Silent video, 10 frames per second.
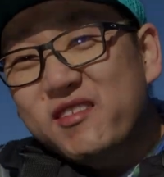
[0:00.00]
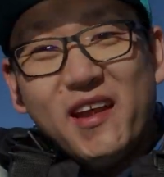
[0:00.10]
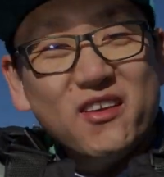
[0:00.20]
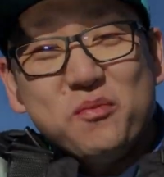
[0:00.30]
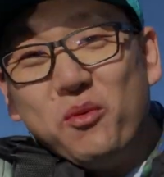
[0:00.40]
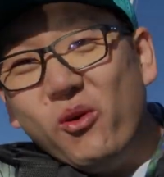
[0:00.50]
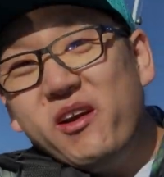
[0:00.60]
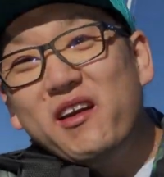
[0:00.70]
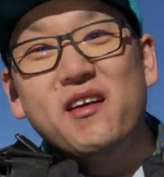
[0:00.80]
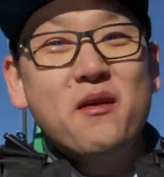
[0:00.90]
Set,
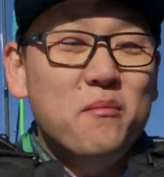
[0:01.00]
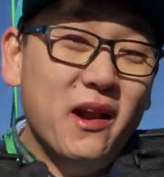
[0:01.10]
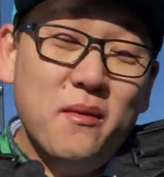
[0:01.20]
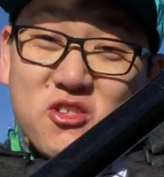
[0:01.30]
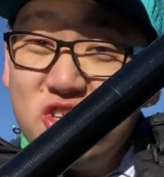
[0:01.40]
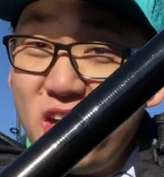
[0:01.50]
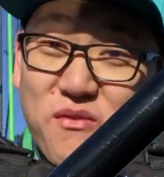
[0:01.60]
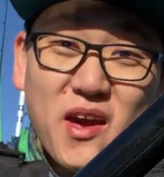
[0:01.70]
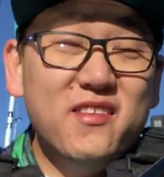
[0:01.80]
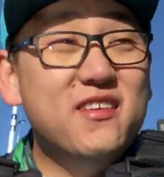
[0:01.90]
Explore. My name is
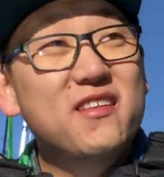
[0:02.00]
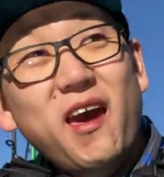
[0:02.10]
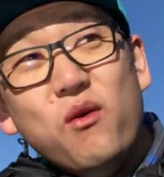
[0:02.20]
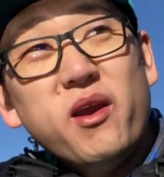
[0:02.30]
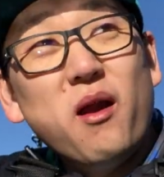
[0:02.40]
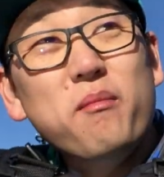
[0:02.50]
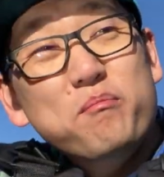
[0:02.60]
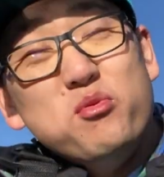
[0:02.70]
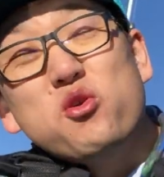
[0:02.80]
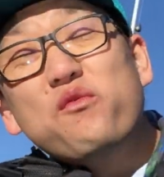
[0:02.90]
Jeff, and today we are
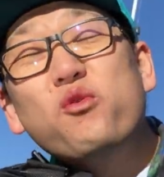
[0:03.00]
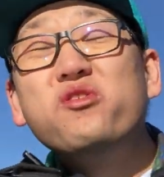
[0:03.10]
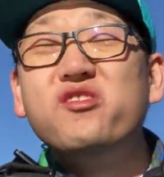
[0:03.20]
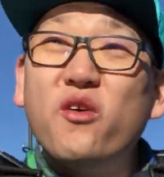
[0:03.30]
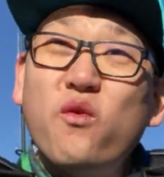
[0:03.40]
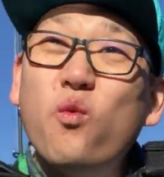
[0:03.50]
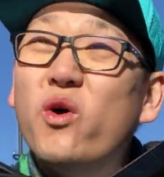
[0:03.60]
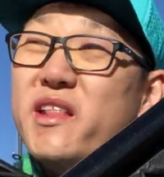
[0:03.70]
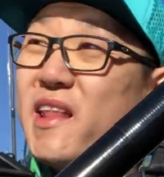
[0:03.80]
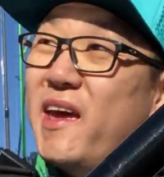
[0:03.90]
at beautiful
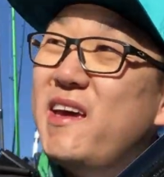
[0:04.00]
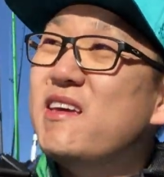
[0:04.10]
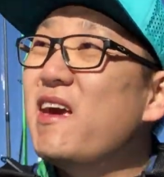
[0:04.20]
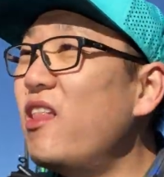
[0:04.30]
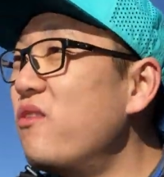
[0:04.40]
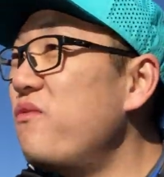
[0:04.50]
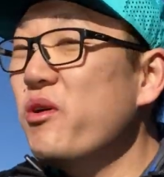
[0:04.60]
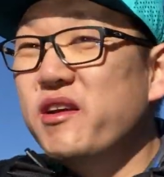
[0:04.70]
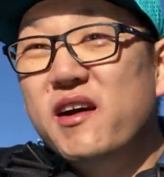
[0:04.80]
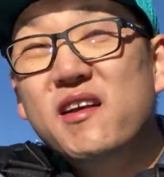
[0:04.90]
Silverwood Lake,
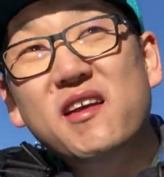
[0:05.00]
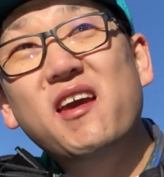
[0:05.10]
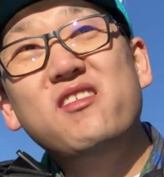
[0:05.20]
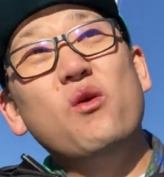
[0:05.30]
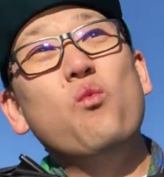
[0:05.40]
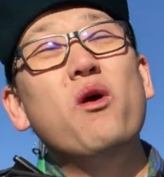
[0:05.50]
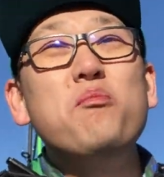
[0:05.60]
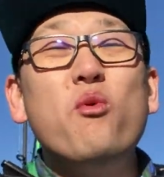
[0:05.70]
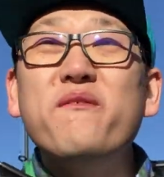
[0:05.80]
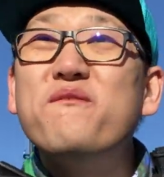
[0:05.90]
California. It's a
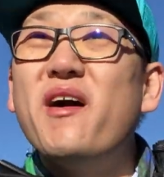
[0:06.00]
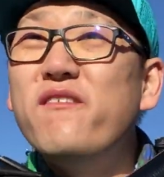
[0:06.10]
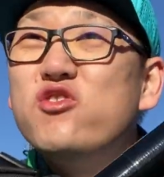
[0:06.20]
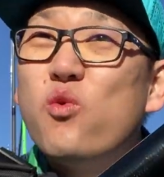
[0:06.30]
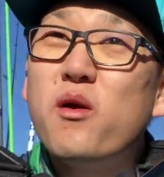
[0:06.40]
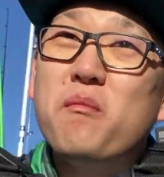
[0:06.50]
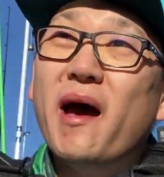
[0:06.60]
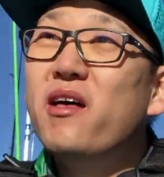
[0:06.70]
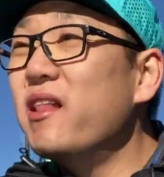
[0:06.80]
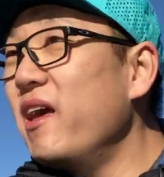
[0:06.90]
1.5 square
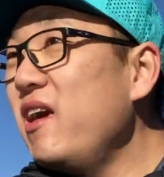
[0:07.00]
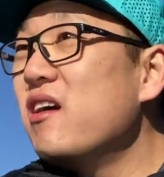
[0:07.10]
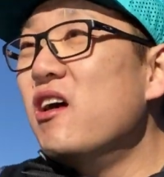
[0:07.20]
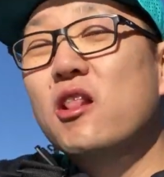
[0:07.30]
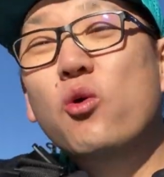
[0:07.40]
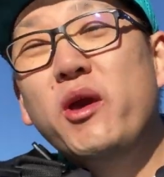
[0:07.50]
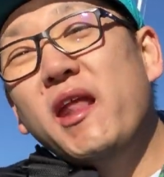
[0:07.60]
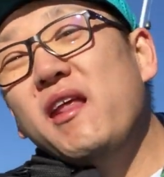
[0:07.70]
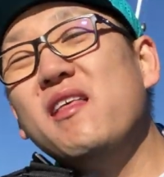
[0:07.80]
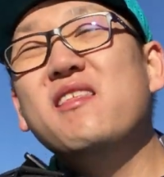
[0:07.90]
mile lake
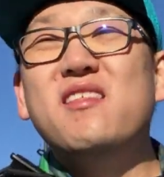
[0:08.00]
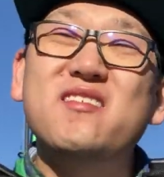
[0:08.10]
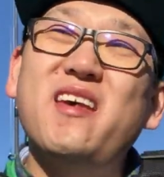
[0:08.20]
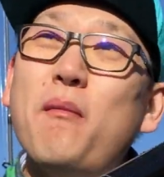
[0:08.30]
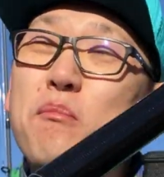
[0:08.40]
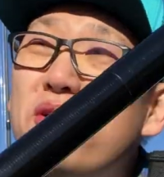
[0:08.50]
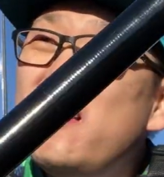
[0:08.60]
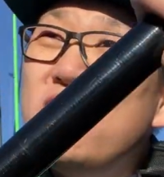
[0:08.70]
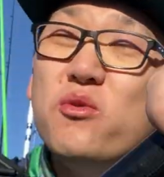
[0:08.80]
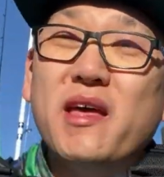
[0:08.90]
located in the San Bernardino